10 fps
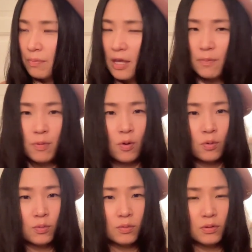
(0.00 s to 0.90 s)

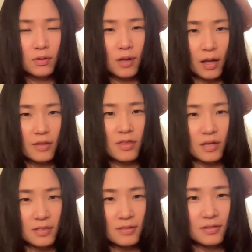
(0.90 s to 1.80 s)
people like
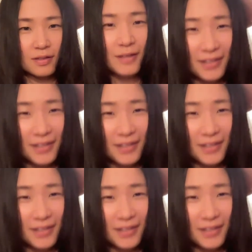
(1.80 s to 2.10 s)
this.